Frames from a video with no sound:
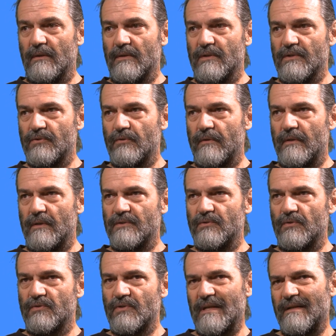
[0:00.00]
So
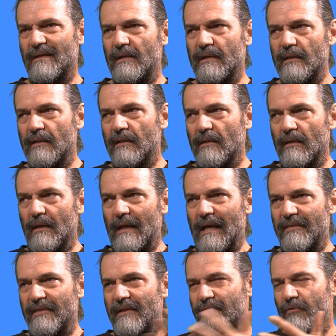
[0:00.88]
suddenly,
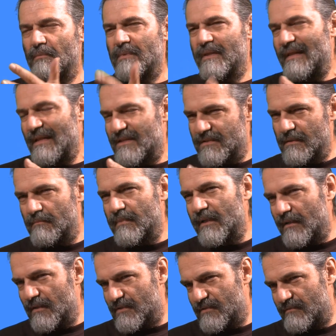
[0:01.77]
I think for me that's the
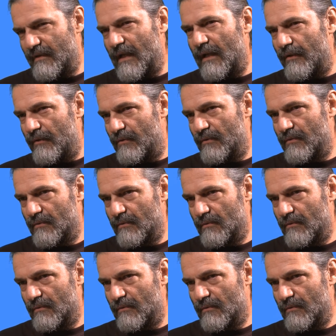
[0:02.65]
biggest value.